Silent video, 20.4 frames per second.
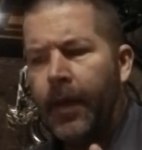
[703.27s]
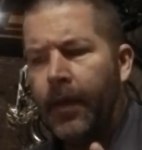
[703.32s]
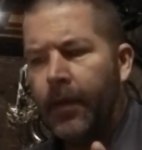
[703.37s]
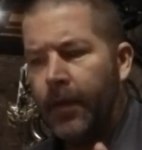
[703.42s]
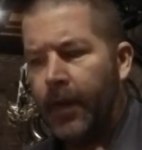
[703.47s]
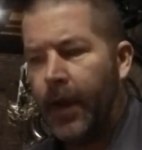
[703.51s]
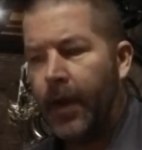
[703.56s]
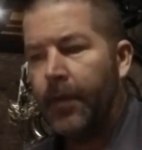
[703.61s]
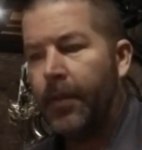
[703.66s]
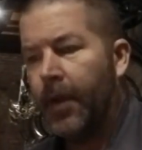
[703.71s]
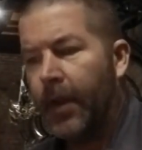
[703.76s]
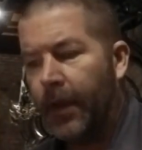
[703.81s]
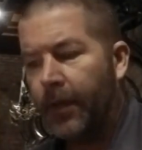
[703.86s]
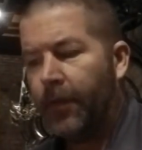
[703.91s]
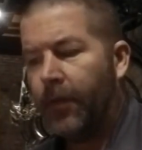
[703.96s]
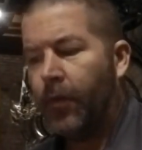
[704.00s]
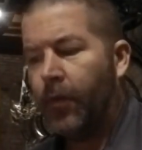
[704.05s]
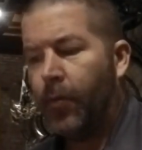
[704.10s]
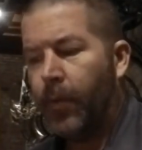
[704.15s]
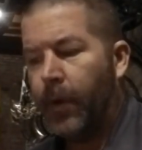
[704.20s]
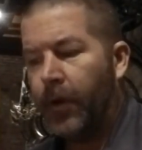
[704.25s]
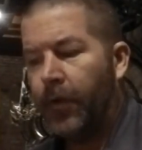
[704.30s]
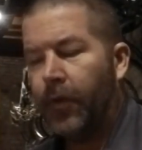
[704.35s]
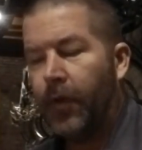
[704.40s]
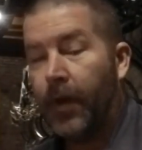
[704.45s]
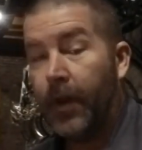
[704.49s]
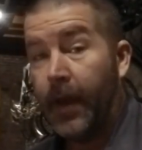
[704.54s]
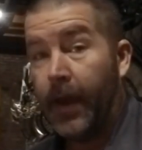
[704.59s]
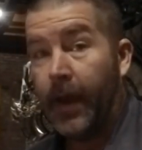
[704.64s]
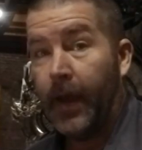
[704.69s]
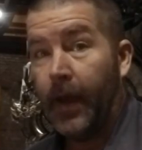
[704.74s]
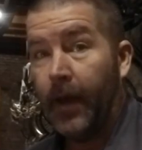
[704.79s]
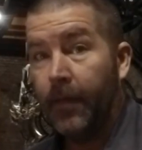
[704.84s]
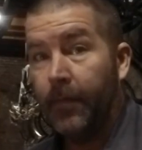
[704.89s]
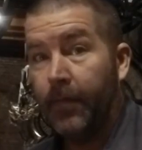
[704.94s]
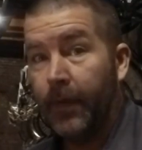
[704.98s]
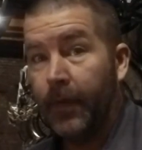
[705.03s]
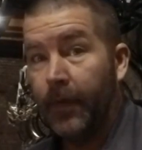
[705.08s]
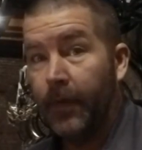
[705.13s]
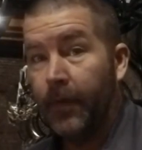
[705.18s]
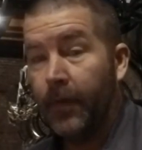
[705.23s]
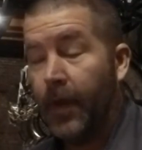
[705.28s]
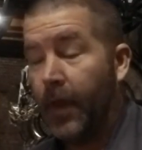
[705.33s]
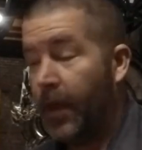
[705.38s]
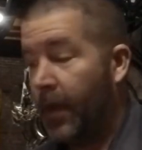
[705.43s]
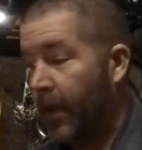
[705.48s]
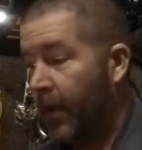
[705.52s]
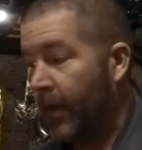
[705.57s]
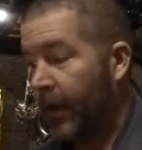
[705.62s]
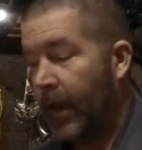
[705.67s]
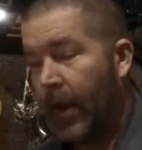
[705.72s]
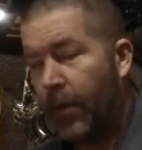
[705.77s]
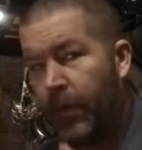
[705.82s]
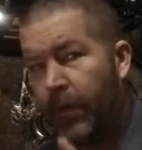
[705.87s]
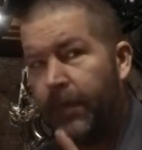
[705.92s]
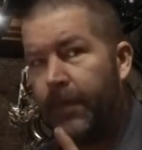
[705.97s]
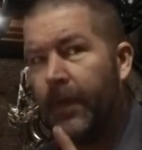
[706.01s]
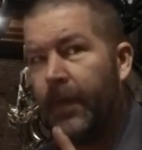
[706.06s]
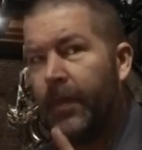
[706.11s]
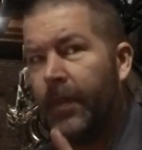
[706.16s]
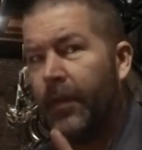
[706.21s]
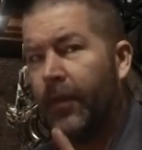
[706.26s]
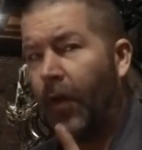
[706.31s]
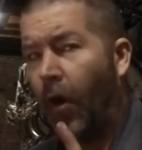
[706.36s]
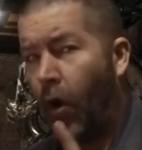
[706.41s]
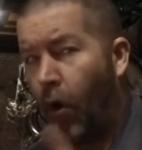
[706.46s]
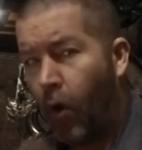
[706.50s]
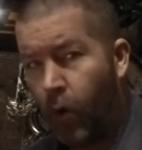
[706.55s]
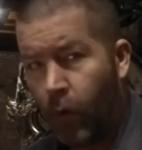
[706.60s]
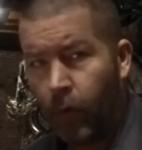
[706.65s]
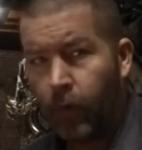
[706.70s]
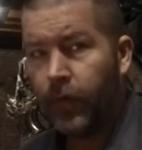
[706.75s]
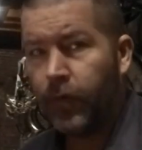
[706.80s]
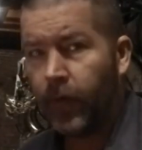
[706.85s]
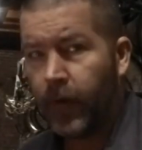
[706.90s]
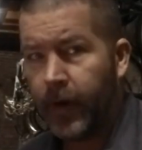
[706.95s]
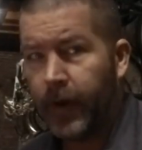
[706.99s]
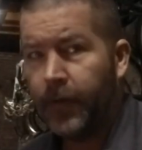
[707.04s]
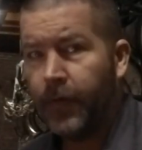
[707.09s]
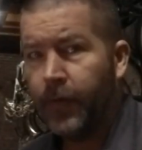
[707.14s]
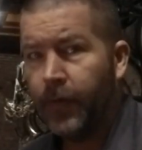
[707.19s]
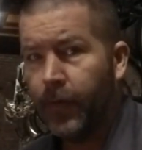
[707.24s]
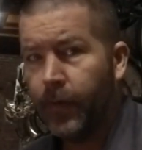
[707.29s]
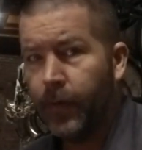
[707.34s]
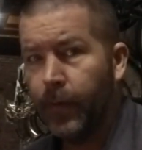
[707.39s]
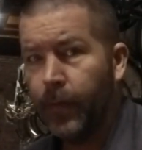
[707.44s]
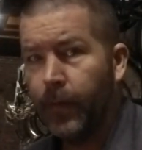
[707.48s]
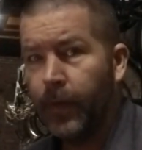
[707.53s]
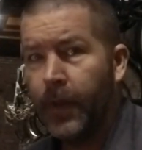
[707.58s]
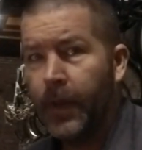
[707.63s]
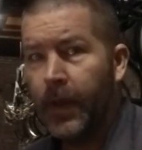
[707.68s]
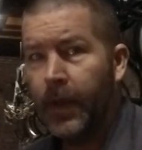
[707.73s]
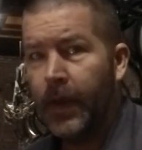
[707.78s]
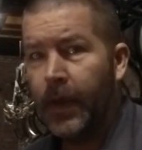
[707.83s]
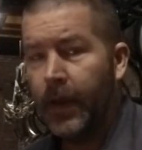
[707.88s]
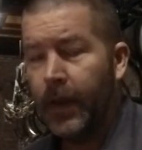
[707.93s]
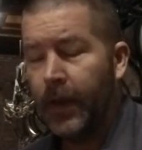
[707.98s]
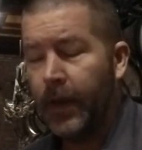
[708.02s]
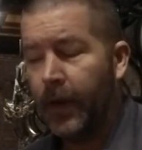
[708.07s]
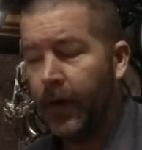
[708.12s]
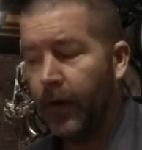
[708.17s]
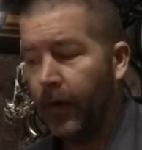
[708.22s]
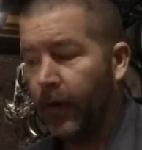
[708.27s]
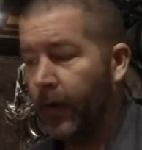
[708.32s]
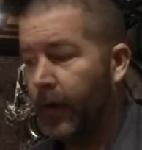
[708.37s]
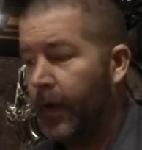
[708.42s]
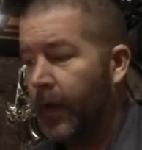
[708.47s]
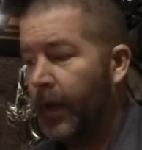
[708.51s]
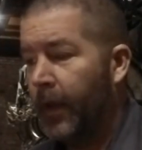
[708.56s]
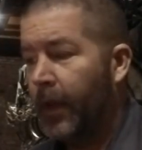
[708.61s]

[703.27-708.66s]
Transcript: Now the next question I have is, can we fit this whole tricycle in here?